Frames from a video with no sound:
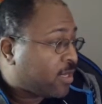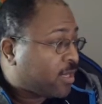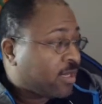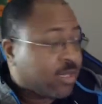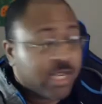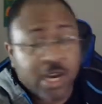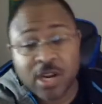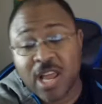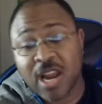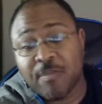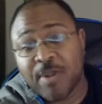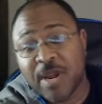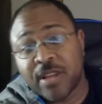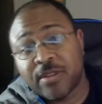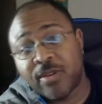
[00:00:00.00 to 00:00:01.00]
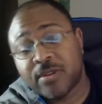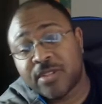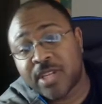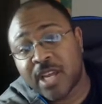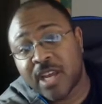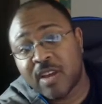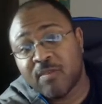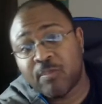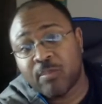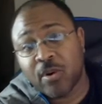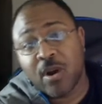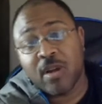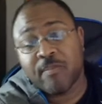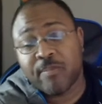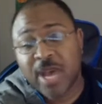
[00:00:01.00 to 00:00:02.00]
Carolina Panthers have
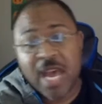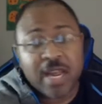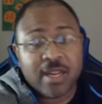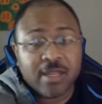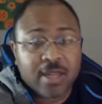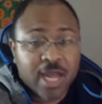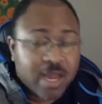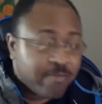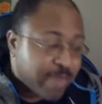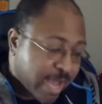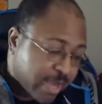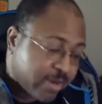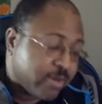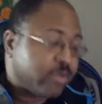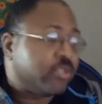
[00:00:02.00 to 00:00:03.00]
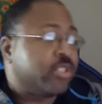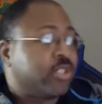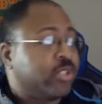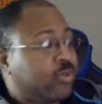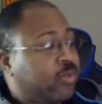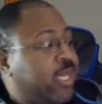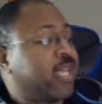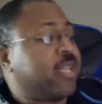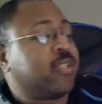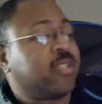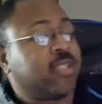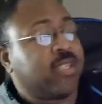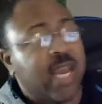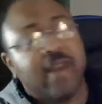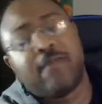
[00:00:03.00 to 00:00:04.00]
brought back linebacker Julian
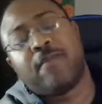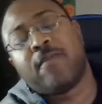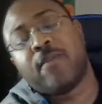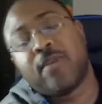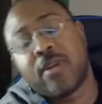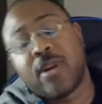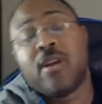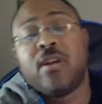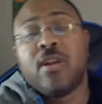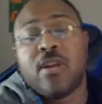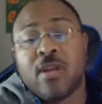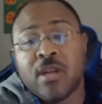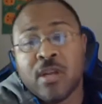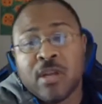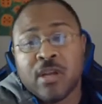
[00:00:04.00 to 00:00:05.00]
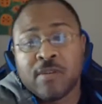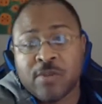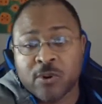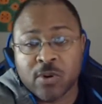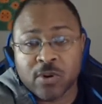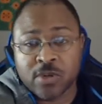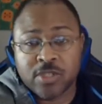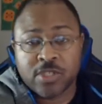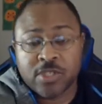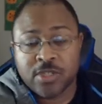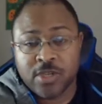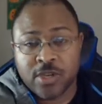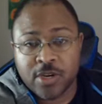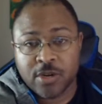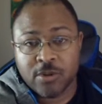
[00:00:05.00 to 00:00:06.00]
Stanford. Of course,
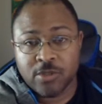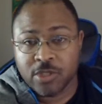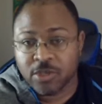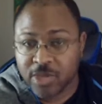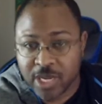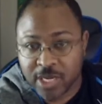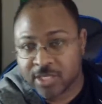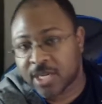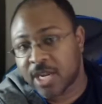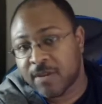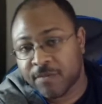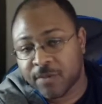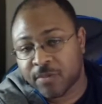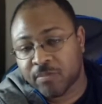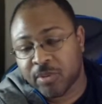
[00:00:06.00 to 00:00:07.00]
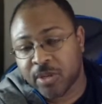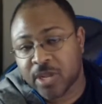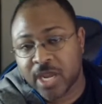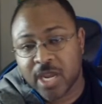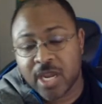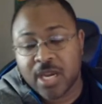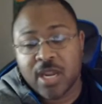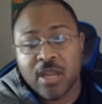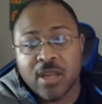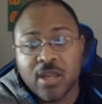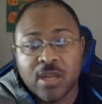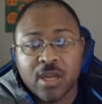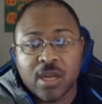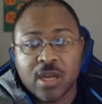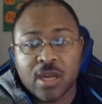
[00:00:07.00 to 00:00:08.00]
you know, Julian Stanford played
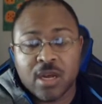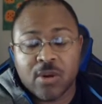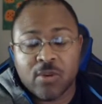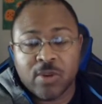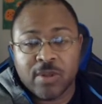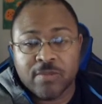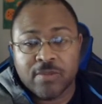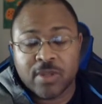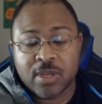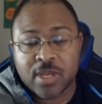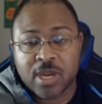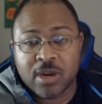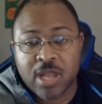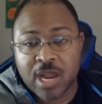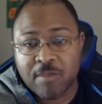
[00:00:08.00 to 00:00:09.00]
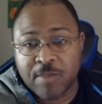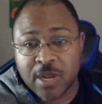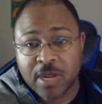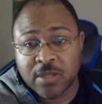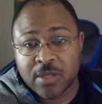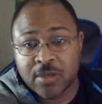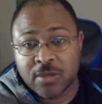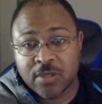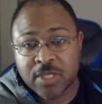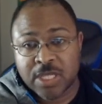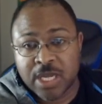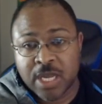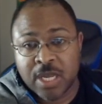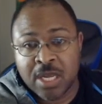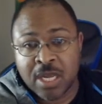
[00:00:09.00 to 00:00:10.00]
with the Carolina Panthers
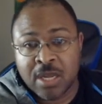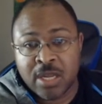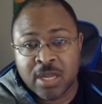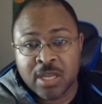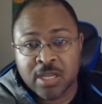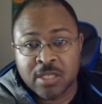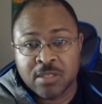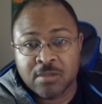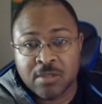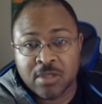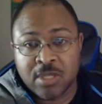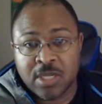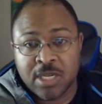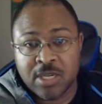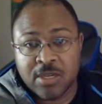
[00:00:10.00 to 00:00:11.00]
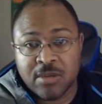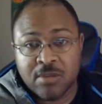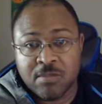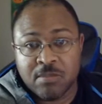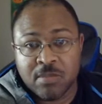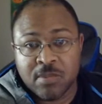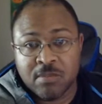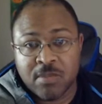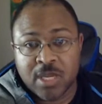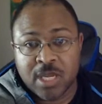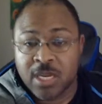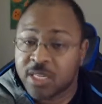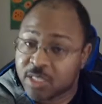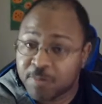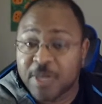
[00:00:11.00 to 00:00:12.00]
in
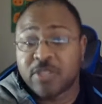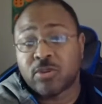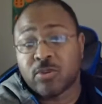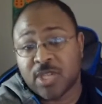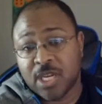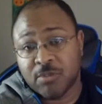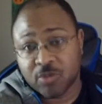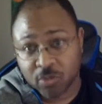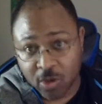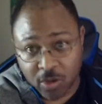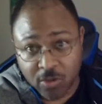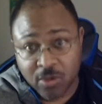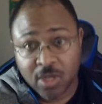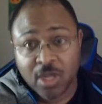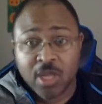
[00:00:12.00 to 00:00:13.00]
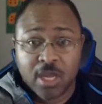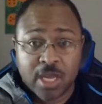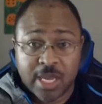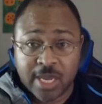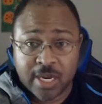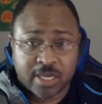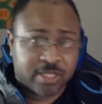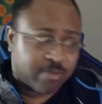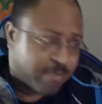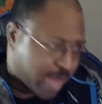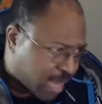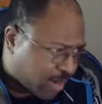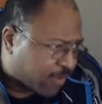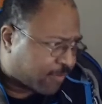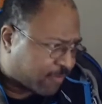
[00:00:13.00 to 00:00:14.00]
a special teams role. And as a
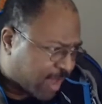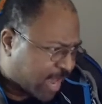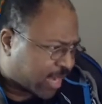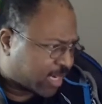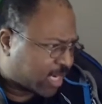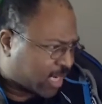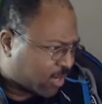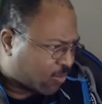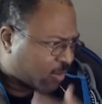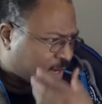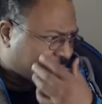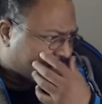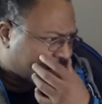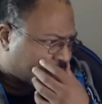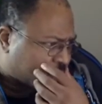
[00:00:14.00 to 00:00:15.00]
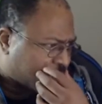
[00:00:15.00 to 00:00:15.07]
matter of fact, he was,